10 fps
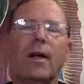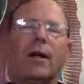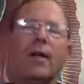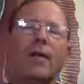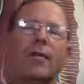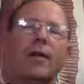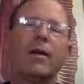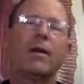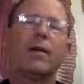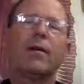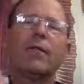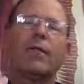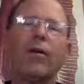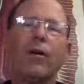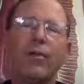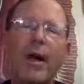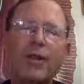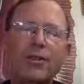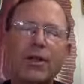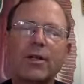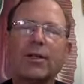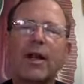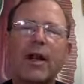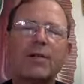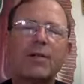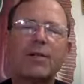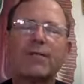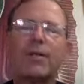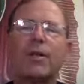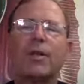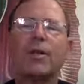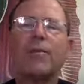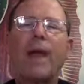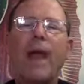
in giving formation classes for the